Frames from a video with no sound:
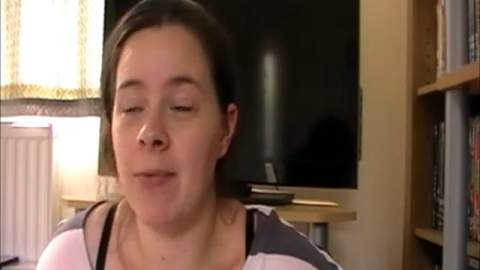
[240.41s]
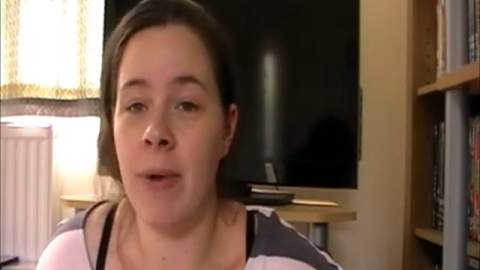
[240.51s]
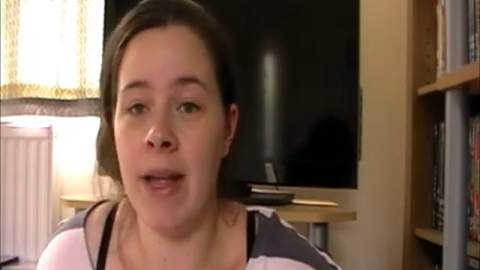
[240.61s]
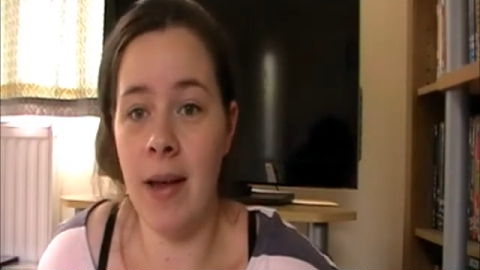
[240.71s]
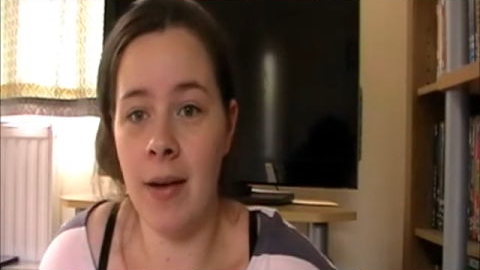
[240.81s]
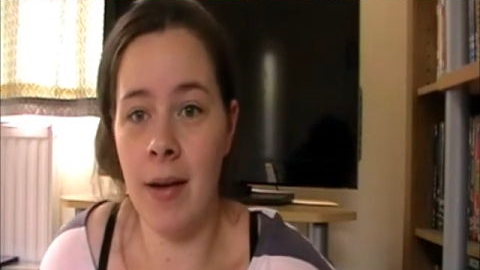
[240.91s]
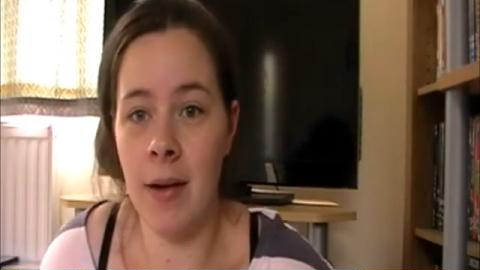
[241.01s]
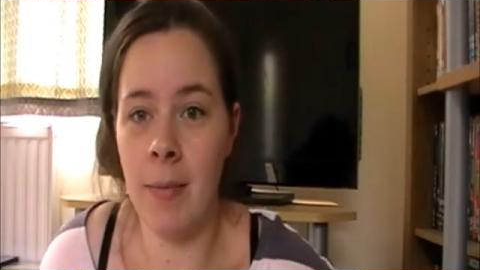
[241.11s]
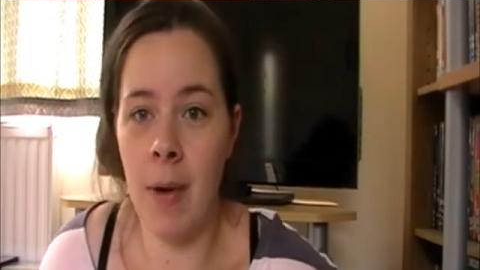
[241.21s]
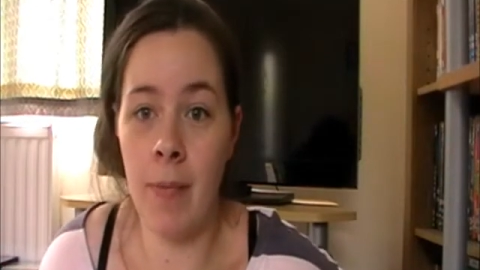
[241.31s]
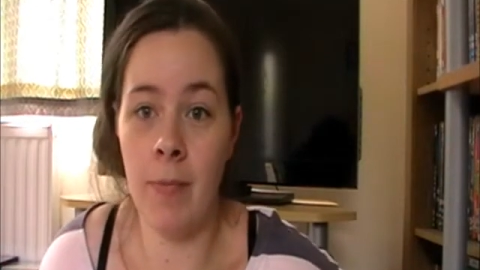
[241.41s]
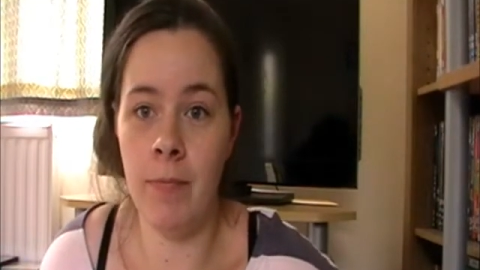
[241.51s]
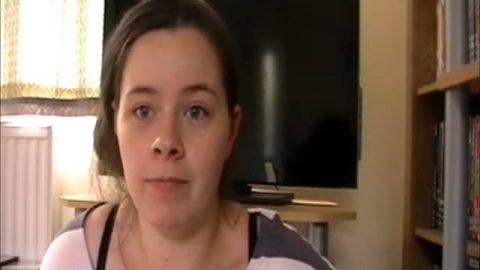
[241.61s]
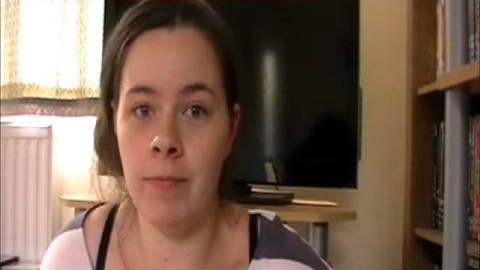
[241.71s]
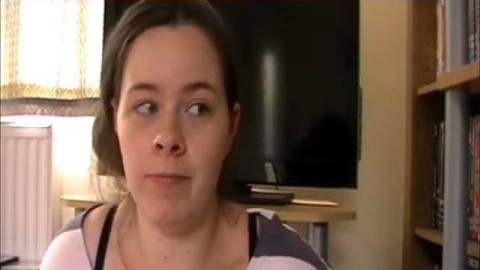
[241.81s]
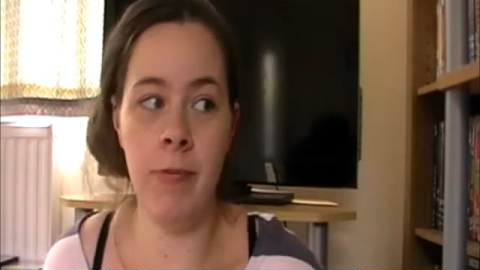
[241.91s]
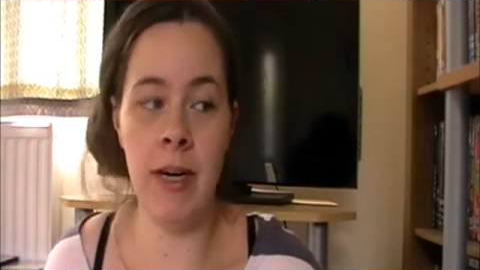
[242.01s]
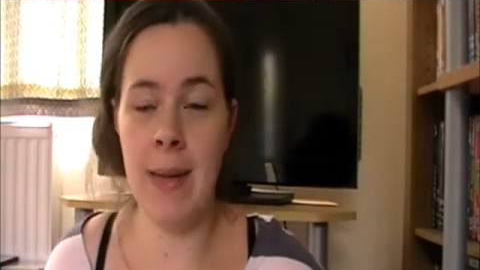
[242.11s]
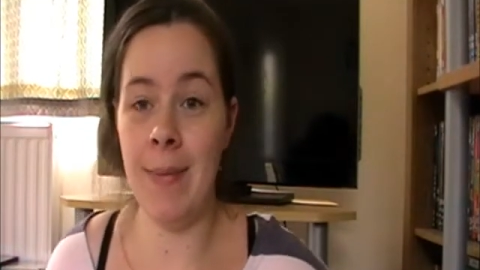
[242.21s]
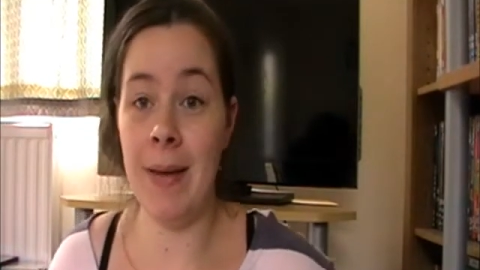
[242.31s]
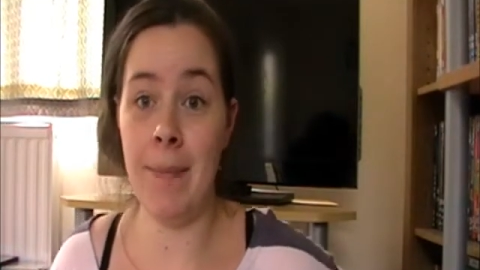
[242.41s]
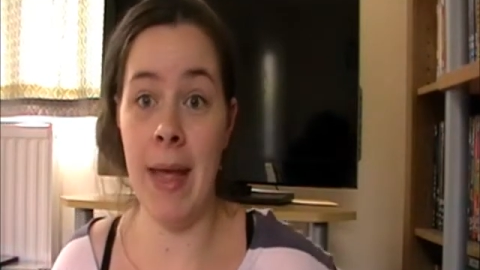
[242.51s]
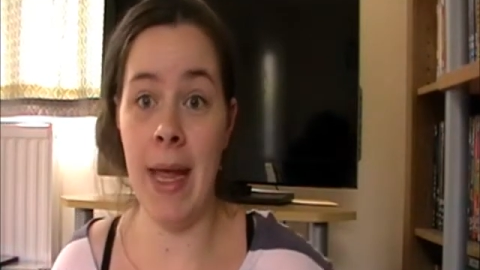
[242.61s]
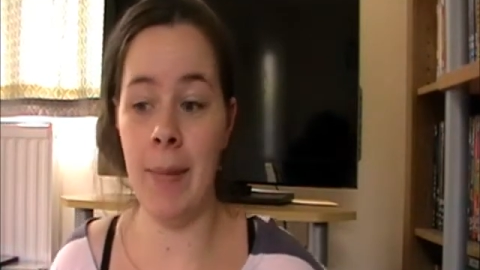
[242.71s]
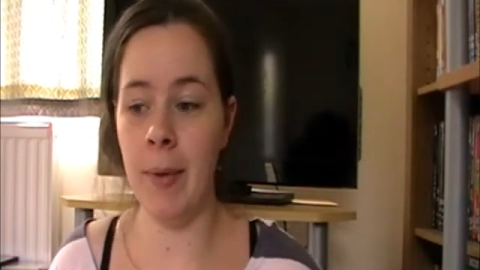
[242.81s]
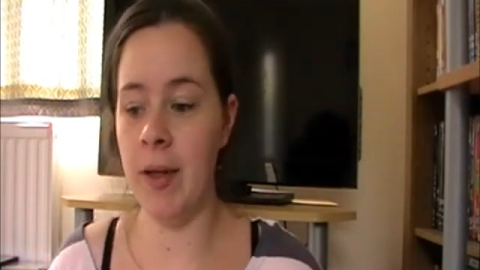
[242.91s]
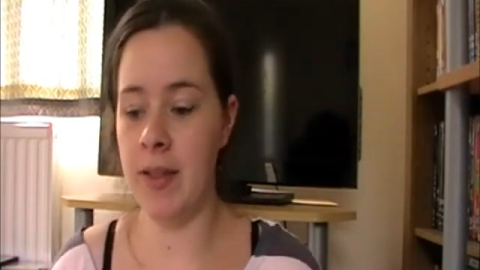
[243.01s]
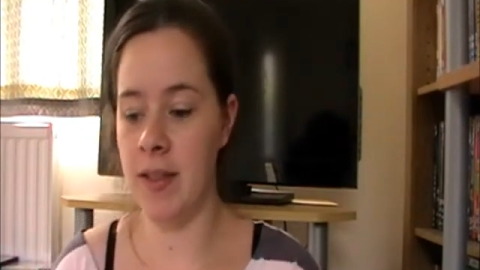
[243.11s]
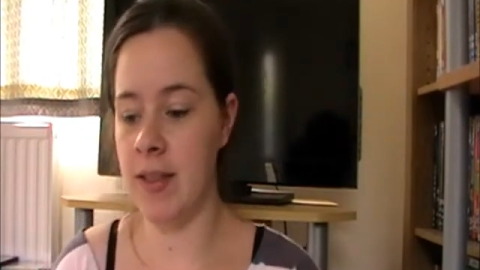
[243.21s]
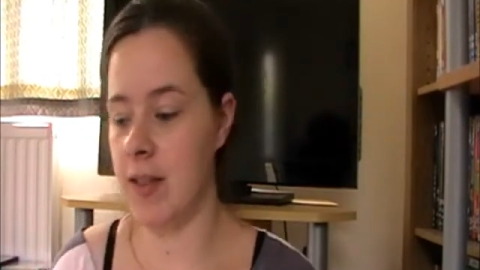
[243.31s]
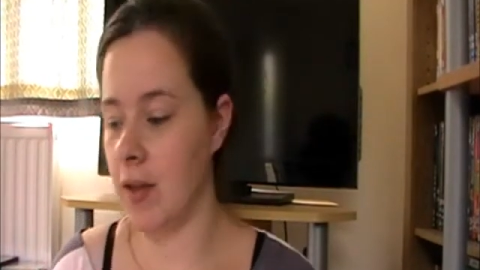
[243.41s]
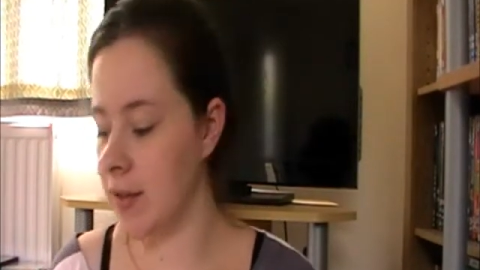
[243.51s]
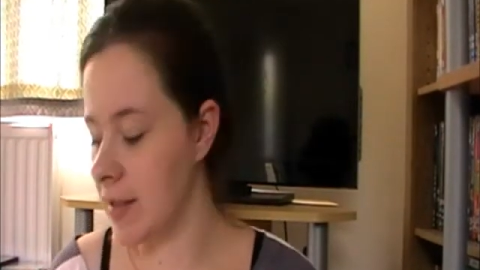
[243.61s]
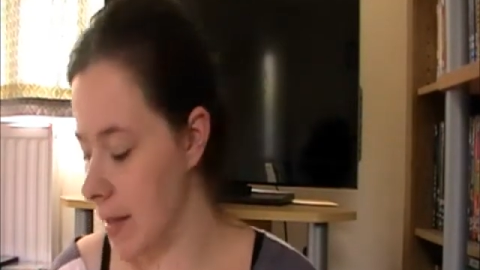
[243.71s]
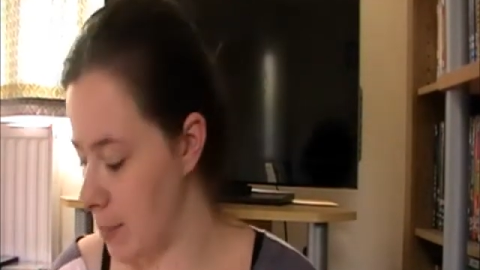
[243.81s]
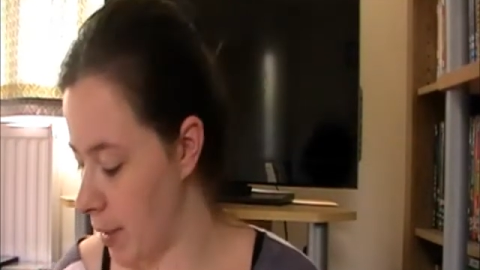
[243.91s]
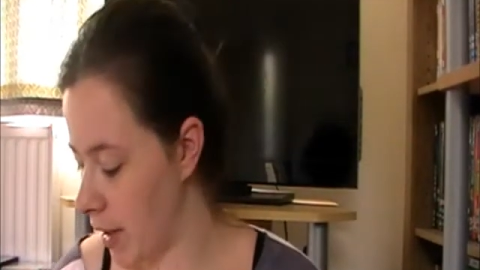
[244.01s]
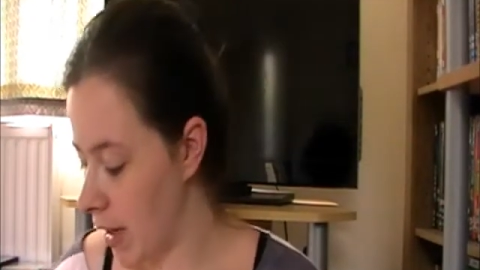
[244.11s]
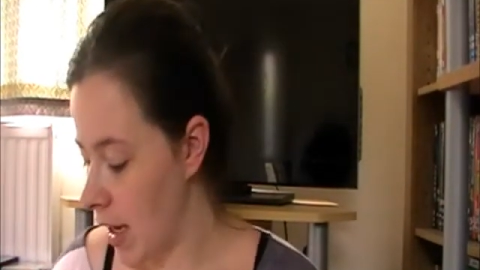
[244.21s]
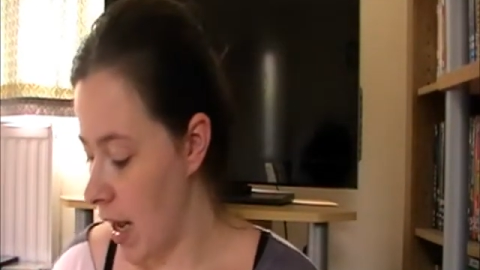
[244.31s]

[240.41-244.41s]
we, I really mean me because I started it, but